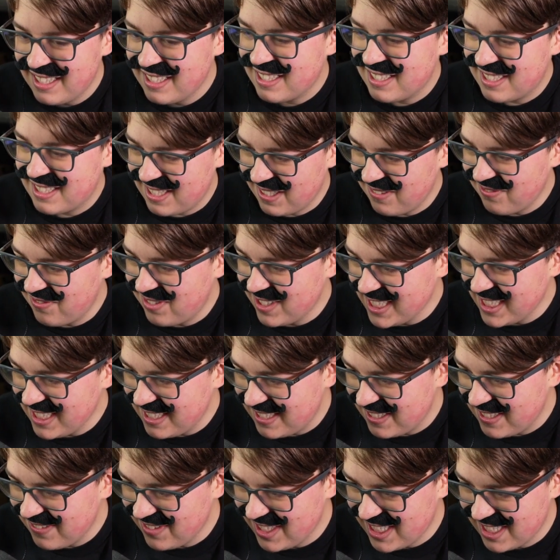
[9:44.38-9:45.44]
They sound pretty
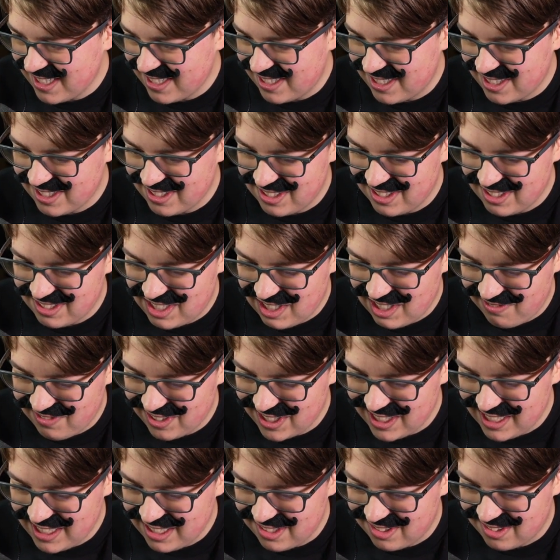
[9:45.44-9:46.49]
similar to the
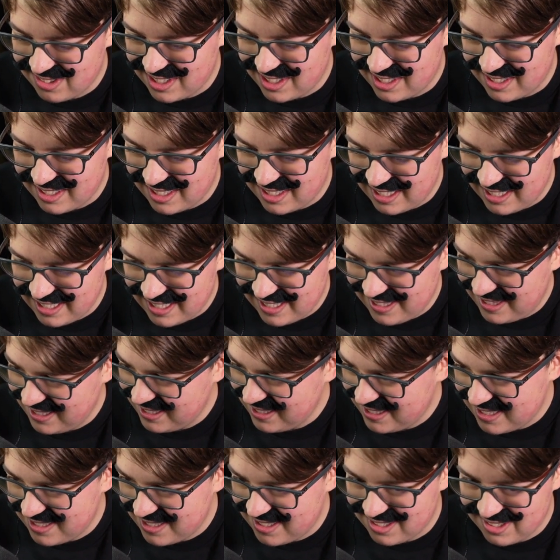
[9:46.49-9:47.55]
Japanese one, and I
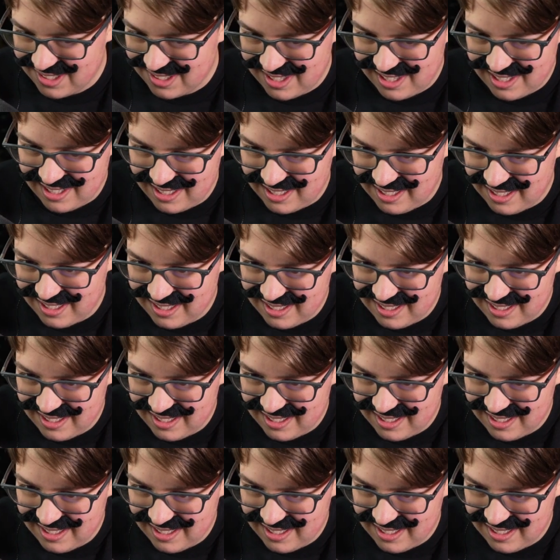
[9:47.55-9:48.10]
think that's a good thing.